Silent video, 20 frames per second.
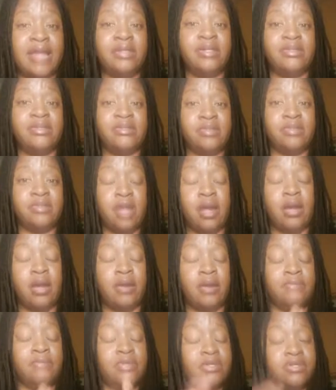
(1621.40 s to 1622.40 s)

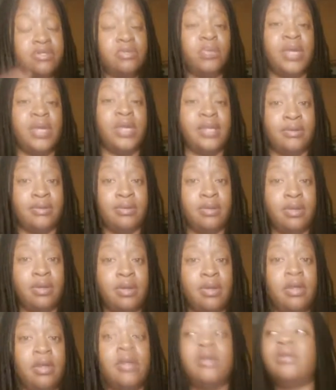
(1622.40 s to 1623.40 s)
the suite.
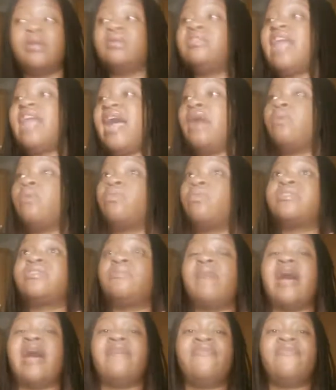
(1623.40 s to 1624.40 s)
That was
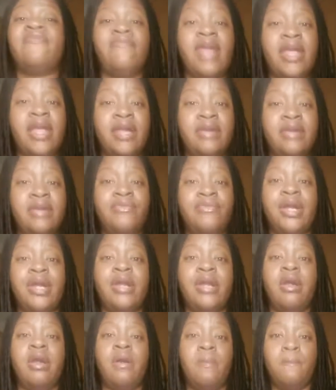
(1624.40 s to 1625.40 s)
my
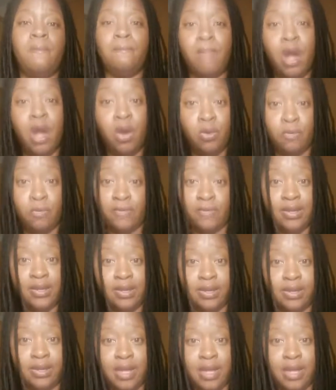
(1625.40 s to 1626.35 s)
favorite moment